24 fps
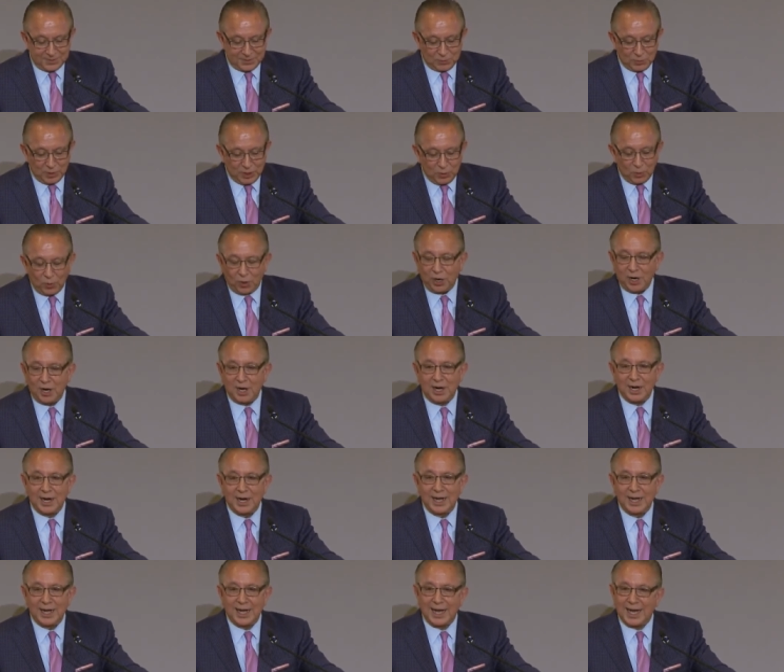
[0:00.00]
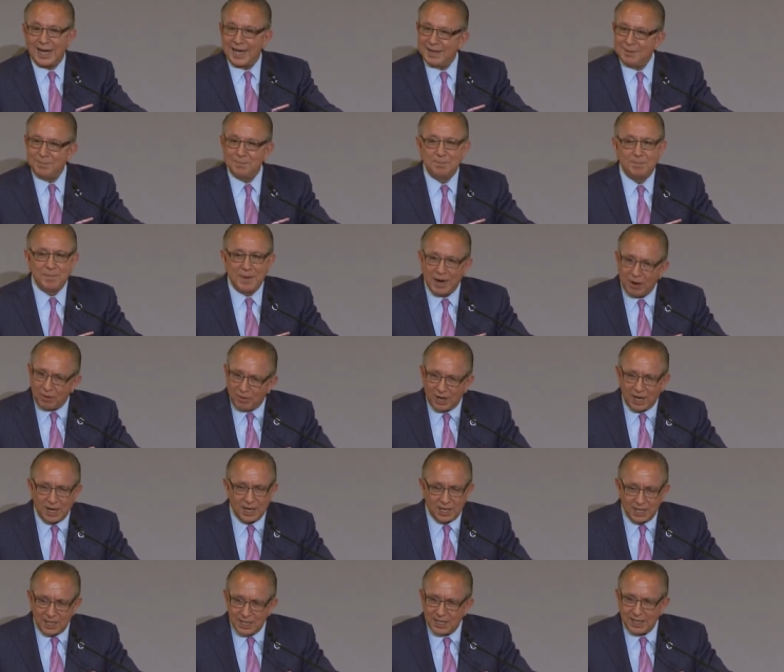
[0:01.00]
We weren't
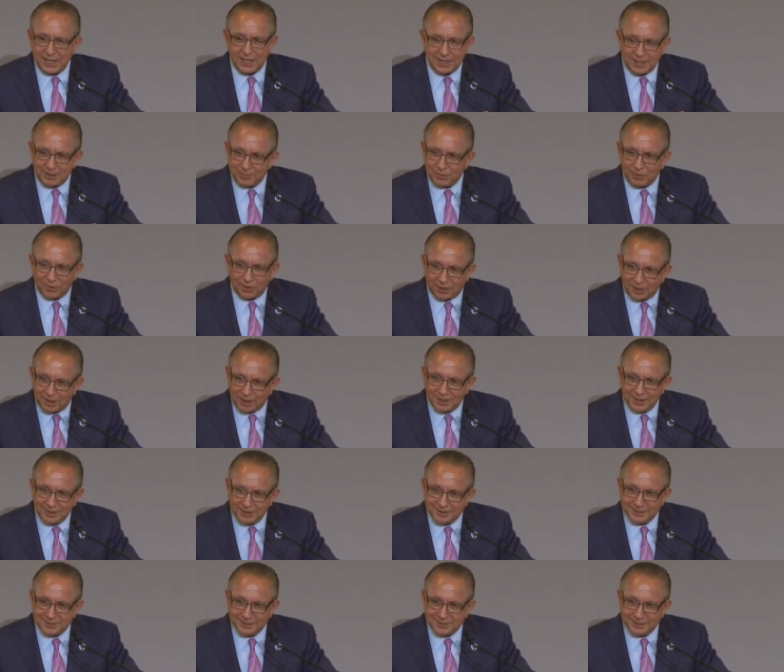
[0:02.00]
Ibera anymore.